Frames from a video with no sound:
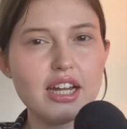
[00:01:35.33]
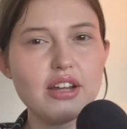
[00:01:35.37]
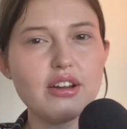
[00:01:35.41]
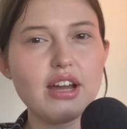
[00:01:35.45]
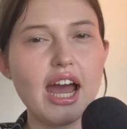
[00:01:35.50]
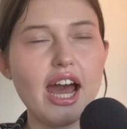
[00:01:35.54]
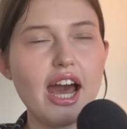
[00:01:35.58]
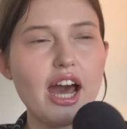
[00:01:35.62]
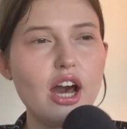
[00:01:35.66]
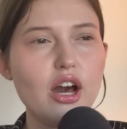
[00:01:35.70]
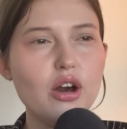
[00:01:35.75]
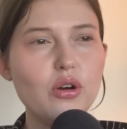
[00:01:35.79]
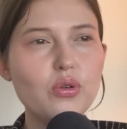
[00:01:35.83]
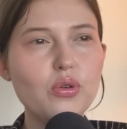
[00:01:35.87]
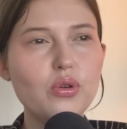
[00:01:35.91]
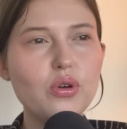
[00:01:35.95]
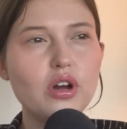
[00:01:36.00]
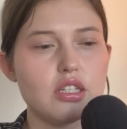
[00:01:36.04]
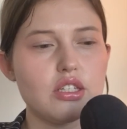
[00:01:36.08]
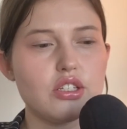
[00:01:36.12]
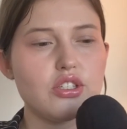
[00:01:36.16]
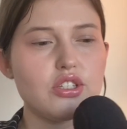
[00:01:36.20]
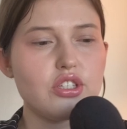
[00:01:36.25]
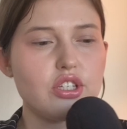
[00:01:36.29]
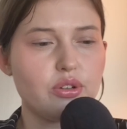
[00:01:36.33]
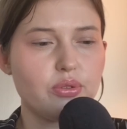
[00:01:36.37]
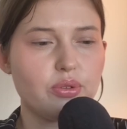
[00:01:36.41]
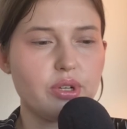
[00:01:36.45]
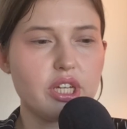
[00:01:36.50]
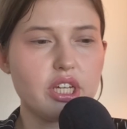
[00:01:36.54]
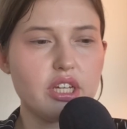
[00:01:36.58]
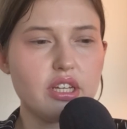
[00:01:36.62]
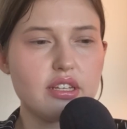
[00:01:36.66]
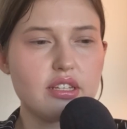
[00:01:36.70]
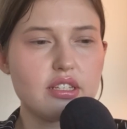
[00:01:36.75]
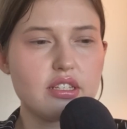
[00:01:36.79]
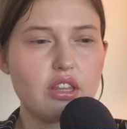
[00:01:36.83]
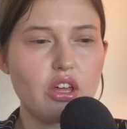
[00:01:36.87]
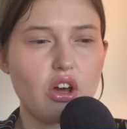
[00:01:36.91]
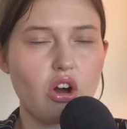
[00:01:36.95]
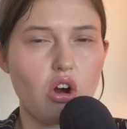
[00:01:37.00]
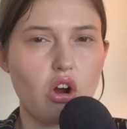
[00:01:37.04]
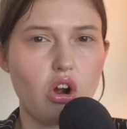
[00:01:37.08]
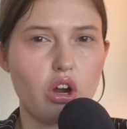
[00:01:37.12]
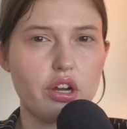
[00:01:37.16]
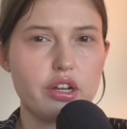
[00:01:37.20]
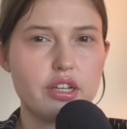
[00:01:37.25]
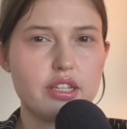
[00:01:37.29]
how serious the
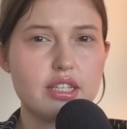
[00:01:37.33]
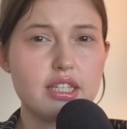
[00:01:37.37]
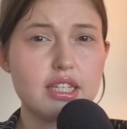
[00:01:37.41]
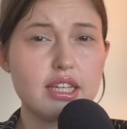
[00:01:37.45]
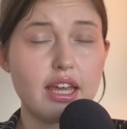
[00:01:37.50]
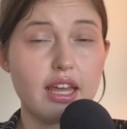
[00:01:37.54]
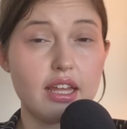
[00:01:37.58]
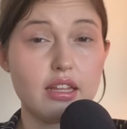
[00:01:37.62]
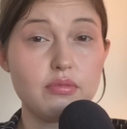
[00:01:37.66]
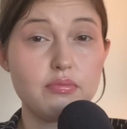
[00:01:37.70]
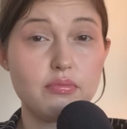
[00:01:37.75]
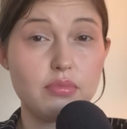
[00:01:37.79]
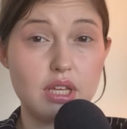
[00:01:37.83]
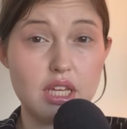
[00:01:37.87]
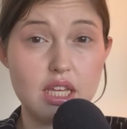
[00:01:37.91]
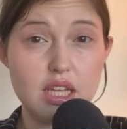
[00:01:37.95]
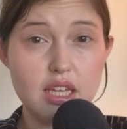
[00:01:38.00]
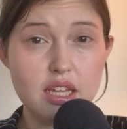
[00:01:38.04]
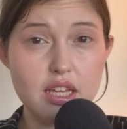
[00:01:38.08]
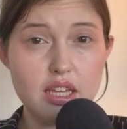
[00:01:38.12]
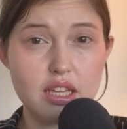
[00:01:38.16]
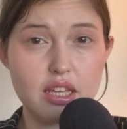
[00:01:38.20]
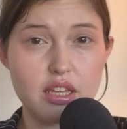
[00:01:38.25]
arts can be